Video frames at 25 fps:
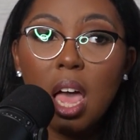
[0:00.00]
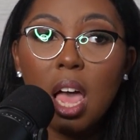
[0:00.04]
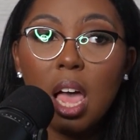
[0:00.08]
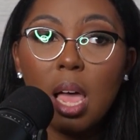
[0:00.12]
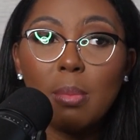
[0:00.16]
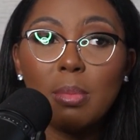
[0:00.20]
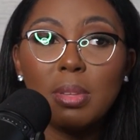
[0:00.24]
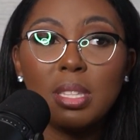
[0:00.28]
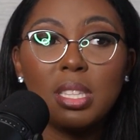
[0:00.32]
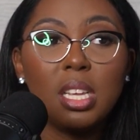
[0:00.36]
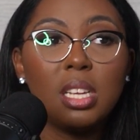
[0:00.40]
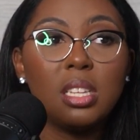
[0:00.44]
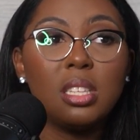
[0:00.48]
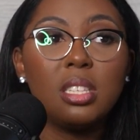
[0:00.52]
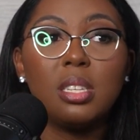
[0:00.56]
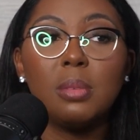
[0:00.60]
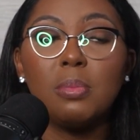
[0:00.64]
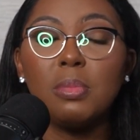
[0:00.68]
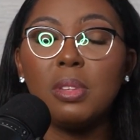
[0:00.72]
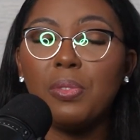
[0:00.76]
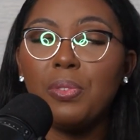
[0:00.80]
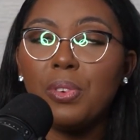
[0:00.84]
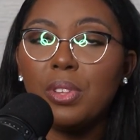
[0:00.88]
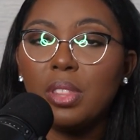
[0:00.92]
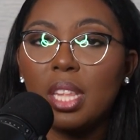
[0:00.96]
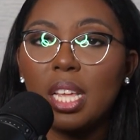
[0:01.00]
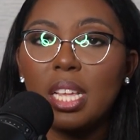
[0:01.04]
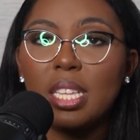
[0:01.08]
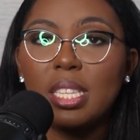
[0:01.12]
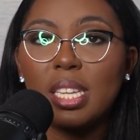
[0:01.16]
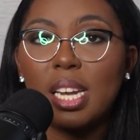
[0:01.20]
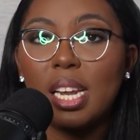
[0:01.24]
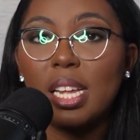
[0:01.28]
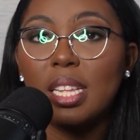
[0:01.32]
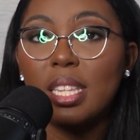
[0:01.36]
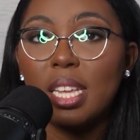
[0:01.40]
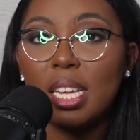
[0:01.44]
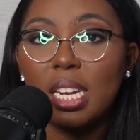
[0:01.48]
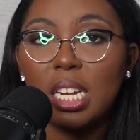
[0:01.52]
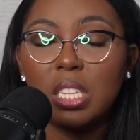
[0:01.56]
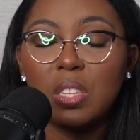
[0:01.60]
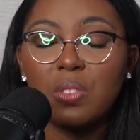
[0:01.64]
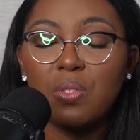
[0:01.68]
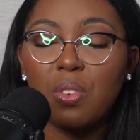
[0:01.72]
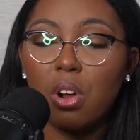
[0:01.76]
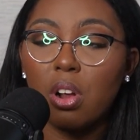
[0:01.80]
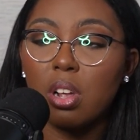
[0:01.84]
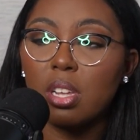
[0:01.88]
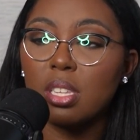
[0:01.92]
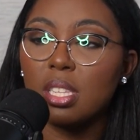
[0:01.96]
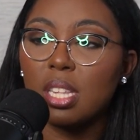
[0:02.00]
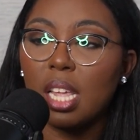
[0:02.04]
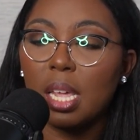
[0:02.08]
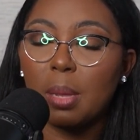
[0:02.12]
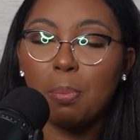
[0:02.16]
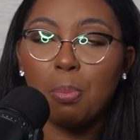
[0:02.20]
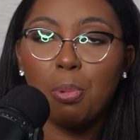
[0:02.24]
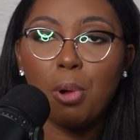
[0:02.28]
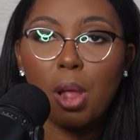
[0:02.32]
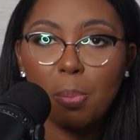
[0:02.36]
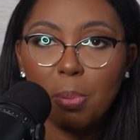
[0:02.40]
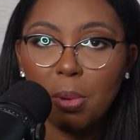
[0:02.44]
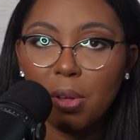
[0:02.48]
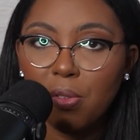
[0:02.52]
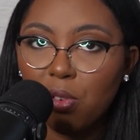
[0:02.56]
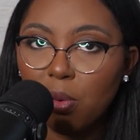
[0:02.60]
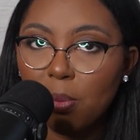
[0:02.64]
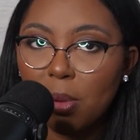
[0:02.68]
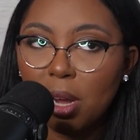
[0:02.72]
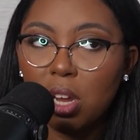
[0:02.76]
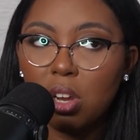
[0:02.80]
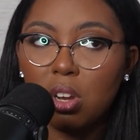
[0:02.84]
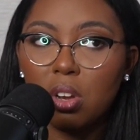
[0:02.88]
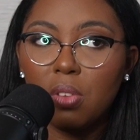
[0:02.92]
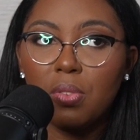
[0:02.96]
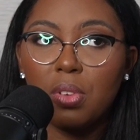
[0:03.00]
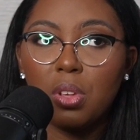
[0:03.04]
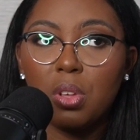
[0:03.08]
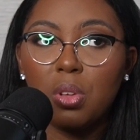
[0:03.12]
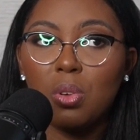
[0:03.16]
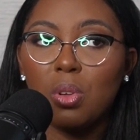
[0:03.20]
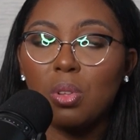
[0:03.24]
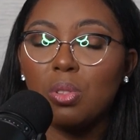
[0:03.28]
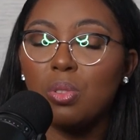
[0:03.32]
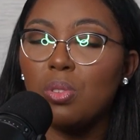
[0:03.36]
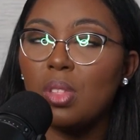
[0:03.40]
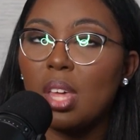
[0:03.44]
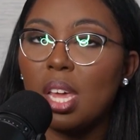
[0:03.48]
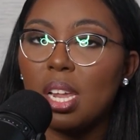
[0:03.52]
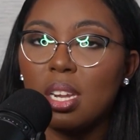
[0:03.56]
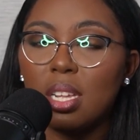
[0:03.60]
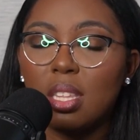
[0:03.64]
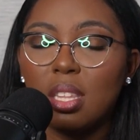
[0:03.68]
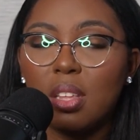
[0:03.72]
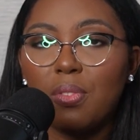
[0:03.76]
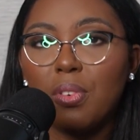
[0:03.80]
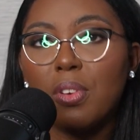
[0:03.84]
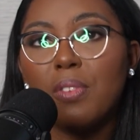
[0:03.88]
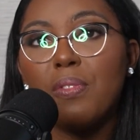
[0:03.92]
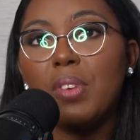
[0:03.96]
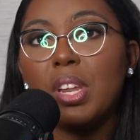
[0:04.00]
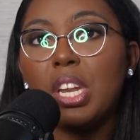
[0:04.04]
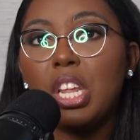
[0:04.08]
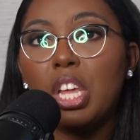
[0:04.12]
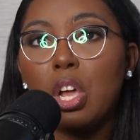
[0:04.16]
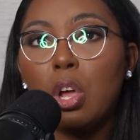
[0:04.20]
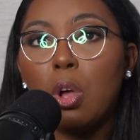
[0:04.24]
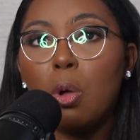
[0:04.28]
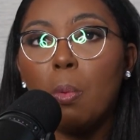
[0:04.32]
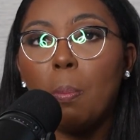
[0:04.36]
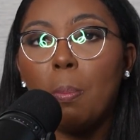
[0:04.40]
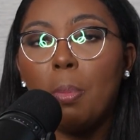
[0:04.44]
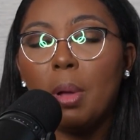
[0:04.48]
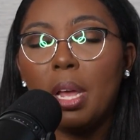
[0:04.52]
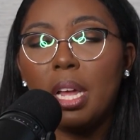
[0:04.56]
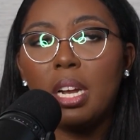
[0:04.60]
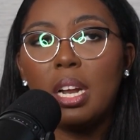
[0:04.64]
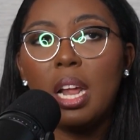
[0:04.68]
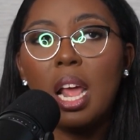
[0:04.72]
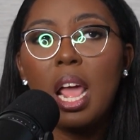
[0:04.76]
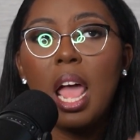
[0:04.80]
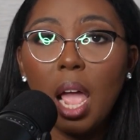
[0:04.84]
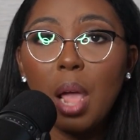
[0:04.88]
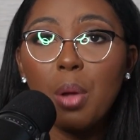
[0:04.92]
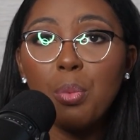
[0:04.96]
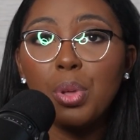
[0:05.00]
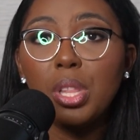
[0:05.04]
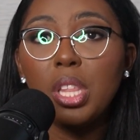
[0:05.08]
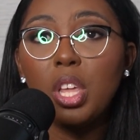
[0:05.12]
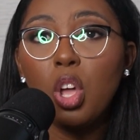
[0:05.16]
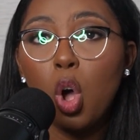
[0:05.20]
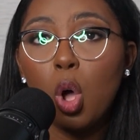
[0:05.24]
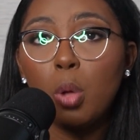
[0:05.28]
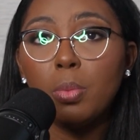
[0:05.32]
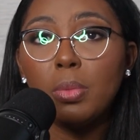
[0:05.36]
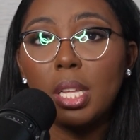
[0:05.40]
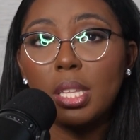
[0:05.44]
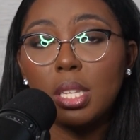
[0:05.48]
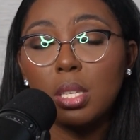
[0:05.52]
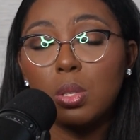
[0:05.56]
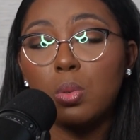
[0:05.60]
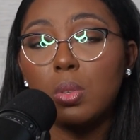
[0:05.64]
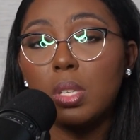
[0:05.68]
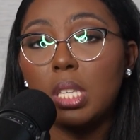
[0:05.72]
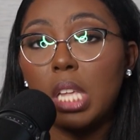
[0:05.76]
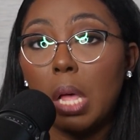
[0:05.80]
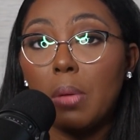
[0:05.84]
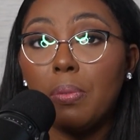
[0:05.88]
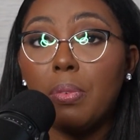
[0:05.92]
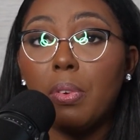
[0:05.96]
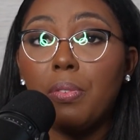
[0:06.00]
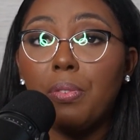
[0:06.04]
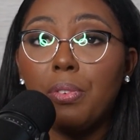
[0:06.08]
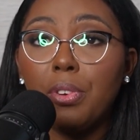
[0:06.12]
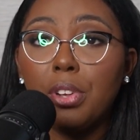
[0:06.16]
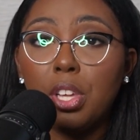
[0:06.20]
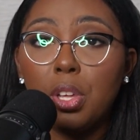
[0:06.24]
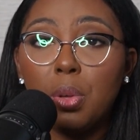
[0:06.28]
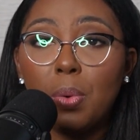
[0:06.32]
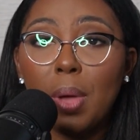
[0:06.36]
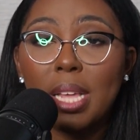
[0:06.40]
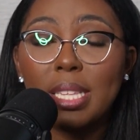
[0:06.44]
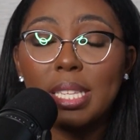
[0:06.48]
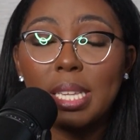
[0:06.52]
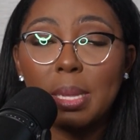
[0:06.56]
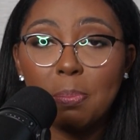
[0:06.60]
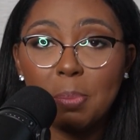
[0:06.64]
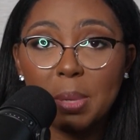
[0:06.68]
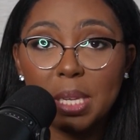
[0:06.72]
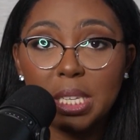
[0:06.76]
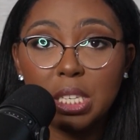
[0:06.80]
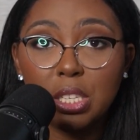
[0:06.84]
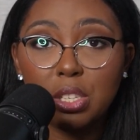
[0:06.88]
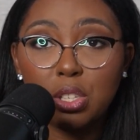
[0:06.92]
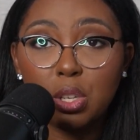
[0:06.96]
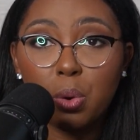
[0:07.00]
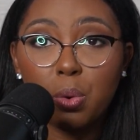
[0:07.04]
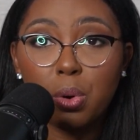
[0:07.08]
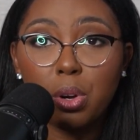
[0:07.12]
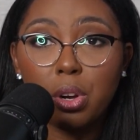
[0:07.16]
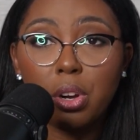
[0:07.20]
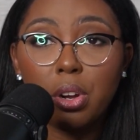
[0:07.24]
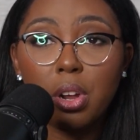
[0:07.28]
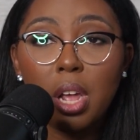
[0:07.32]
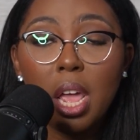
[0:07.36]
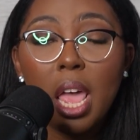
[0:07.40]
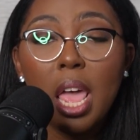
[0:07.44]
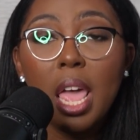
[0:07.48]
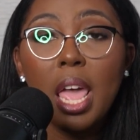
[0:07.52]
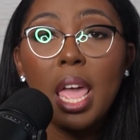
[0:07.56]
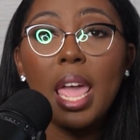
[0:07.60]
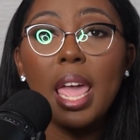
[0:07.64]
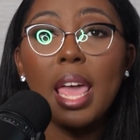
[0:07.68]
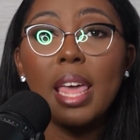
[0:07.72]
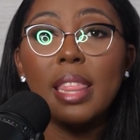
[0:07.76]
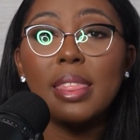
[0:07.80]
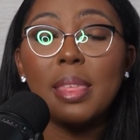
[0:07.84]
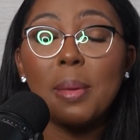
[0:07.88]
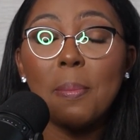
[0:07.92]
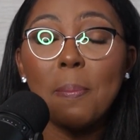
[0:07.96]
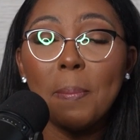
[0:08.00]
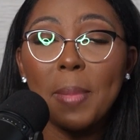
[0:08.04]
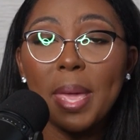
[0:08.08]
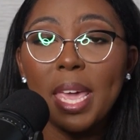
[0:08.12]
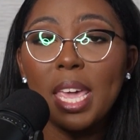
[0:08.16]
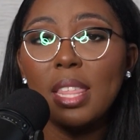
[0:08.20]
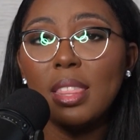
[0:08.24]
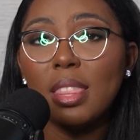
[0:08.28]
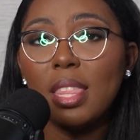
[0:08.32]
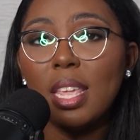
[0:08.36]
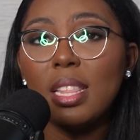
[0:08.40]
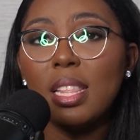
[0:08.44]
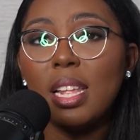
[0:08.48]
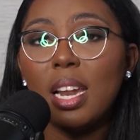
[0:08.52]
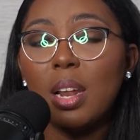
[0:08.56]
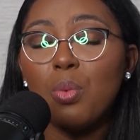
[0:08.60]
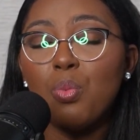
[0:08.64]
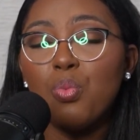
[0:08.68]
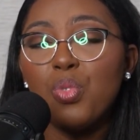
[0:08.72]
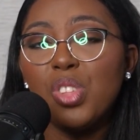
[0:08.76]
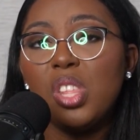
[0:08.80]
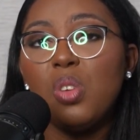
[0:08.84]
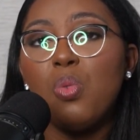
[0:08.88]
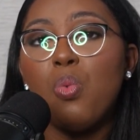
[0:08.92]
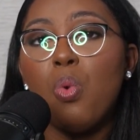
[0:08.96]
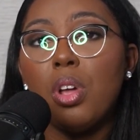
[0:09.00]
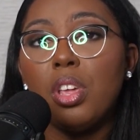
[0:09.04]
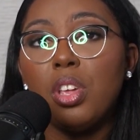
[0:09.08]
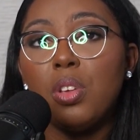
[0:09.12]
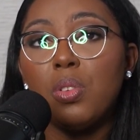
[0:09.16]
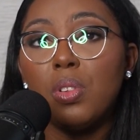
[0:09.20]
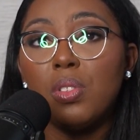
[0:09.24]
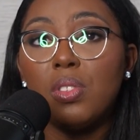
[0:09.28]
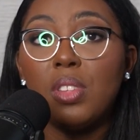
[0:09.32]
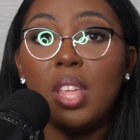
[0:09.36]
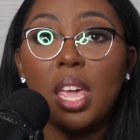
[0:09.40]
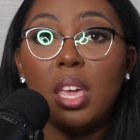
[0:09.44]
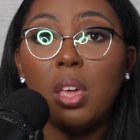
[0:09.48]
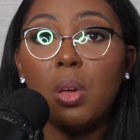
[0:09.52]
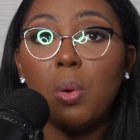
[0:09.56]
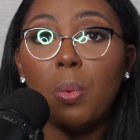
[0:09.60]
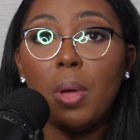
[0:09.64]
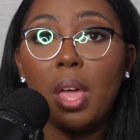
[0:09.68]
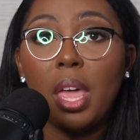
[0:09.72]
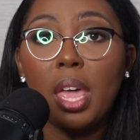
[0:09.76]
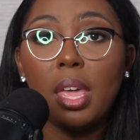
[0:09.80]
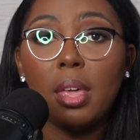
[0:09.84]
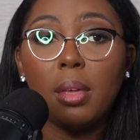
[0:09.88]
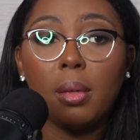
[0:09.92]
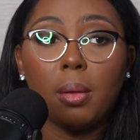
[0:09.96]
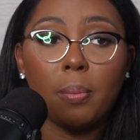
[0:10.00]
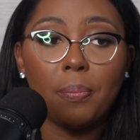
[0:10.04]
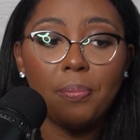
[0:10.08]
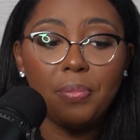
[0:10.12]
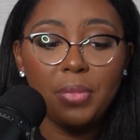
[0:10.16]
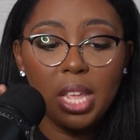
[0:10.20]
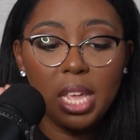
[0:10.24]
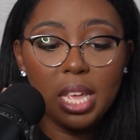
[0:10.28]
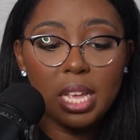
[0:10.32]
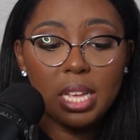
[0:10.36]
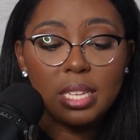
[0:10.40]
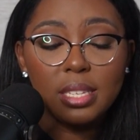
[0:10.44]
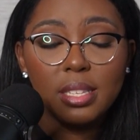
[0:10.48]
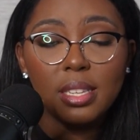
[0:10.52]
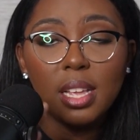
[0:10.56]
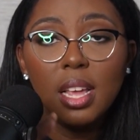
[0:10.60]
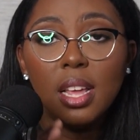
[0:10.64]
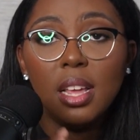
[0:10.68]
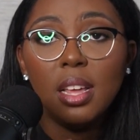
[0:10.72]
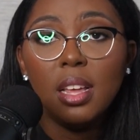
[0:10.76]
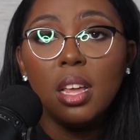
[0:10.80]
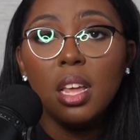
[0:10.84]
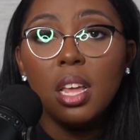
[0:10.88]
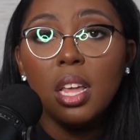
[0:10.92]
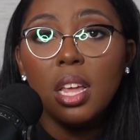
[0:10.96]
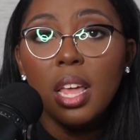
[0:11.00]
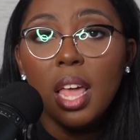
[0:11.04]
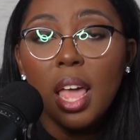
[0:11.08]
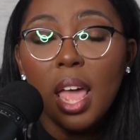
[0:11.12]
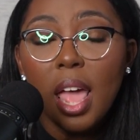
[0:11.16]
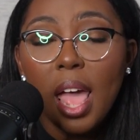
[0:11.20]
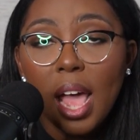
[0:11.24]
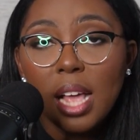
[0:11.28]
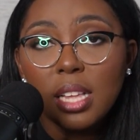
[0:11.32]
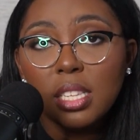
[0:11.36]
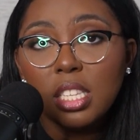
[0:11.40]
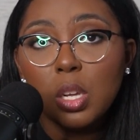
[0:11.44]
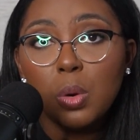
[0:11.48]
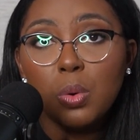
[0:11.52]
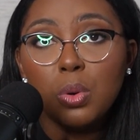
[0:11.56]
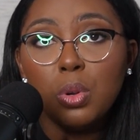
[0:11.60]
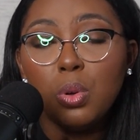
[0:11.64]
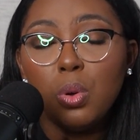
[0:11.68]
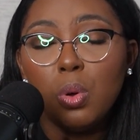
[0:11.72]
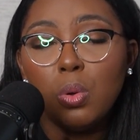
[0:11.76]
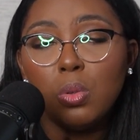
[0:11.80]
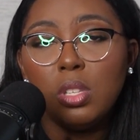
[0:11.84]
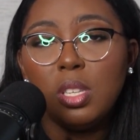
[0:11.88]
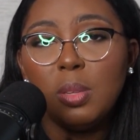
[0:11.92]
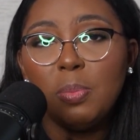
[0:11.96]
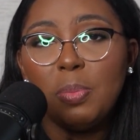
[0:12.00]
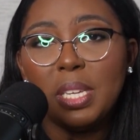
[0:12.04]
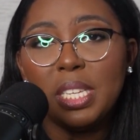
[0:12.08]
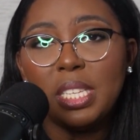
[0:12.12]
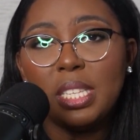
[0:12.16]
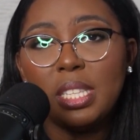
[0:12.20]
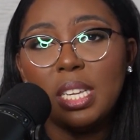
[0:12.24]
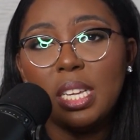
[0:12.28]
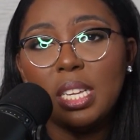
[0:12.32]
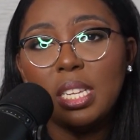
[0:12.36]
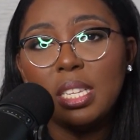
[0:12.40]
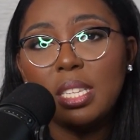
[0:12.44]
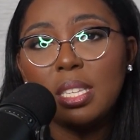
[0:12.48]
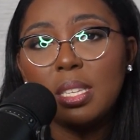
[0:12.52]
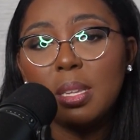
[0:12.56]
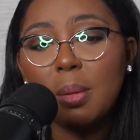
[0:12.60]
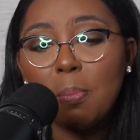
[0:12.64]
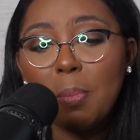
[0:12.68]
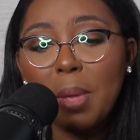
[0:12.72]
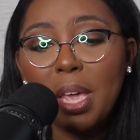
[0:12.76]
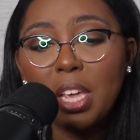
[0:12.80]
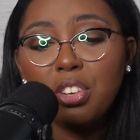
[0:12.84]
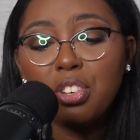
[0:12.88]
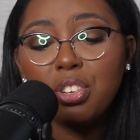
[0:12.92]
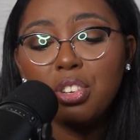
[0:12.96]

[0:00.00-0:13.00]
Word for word: um, and did some different things that I did as far as like prepping for my interview. I'll do that in a different video, but I really hope that this was helpful for you as a business owner. And the main thing that I really want you to take away is, as someone who owns a business, make